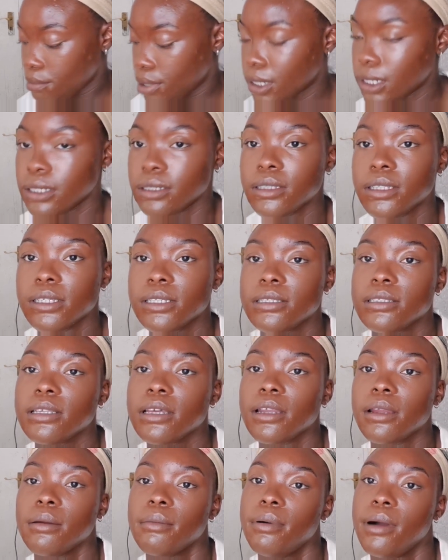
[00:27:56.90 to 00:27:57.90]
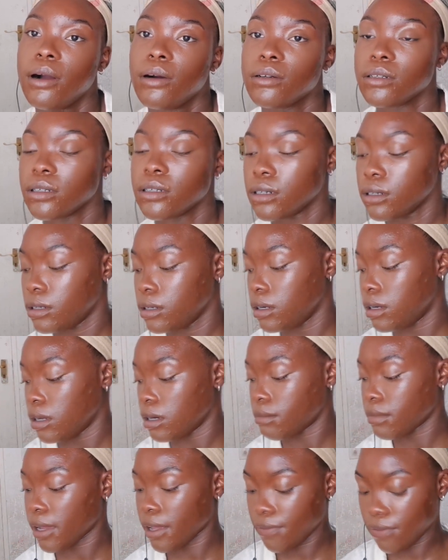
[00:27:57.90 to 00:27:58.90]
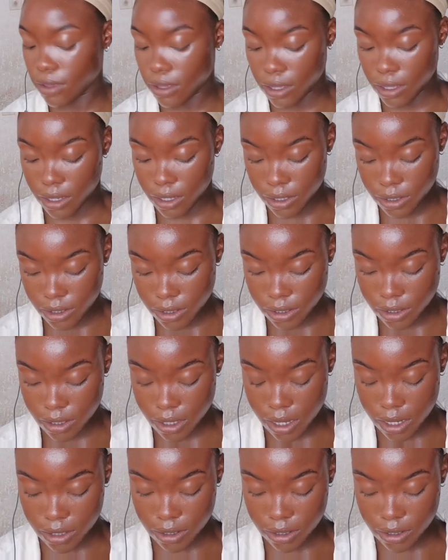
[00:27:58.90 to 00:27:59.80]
put the setting powder on my face